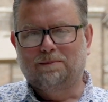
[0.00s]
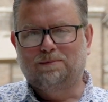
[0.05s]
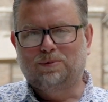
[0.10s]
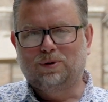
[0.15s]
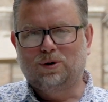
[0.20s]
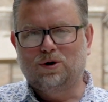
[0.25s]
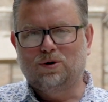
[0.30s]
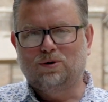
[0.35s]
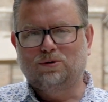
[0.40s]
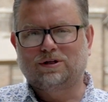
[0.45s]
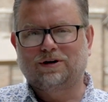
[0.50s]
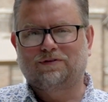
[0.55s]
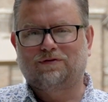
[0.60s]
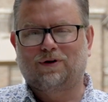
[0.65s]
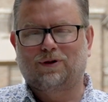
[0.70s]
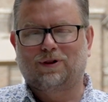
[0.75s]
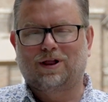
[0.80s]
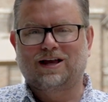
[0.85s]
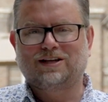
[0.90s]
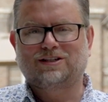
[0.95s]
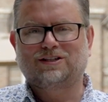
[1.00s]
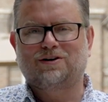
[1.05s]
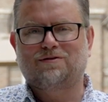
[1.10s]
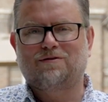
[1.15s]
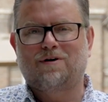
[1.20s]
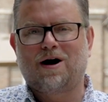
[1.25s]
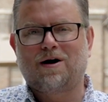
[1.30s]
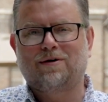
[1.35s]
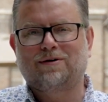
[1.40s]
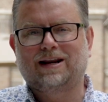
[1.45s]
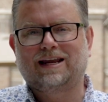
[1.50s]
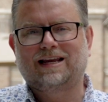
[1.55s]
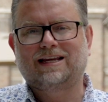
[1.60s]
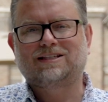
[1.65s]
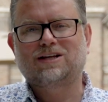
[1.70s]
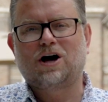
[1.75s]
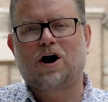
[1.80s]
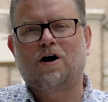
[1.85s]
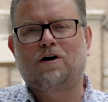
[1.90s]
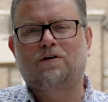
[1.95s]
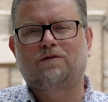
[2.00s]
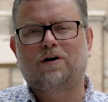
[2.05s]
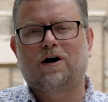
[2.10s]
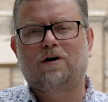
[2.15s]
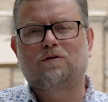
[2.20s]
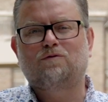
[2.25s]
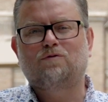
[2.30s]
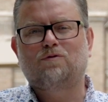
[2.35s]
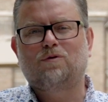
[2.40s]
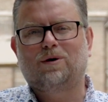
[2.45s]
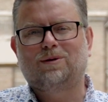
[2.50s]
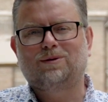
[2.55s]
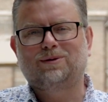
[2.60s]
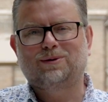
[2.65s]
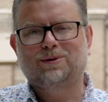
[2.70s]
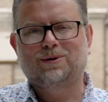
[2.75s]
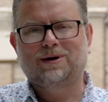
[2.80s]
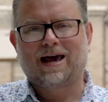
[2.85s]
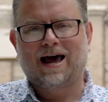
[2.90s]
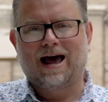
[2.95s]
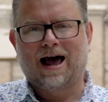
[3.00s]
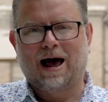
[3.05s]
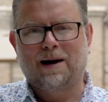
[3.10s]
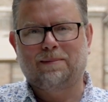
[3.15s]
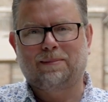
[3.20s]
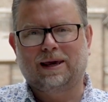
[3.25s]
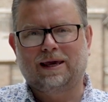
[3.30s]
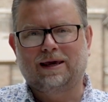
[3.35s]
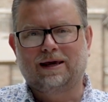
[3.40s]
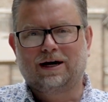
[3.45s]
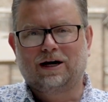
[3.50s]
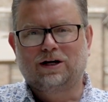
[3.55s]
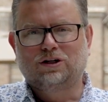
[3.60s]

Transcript: beautiful surroundings of Rolduc Abbey,